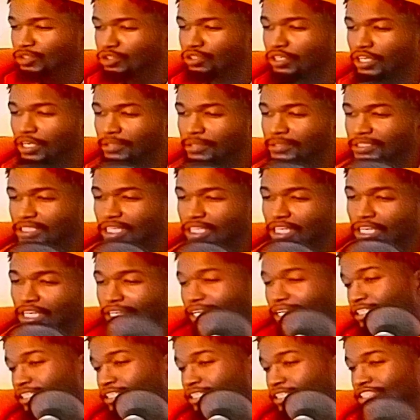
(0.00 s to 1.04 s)
know what I'm saying? Like,
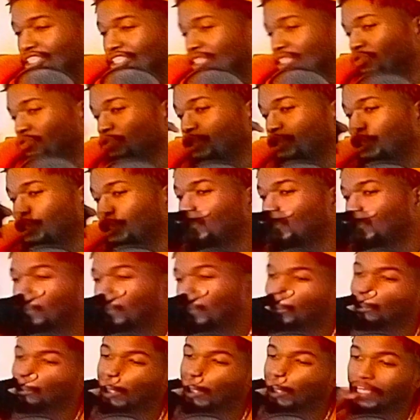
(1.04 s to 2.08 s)
this shit real, bro.
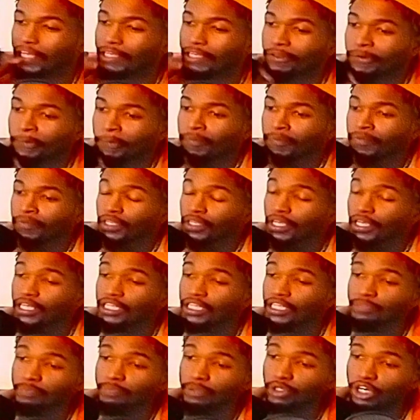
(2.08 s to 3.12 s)
Like, and it's
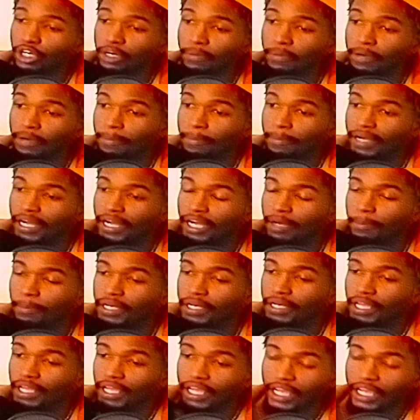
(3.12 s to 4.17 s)
blowing my mind. But
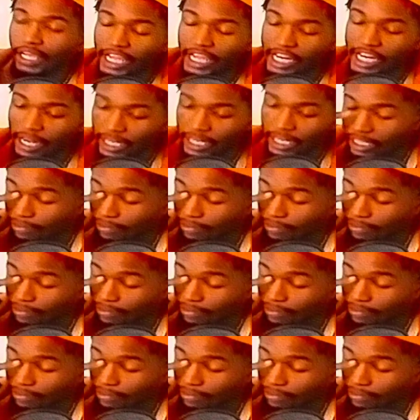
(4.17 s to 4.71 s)
I keep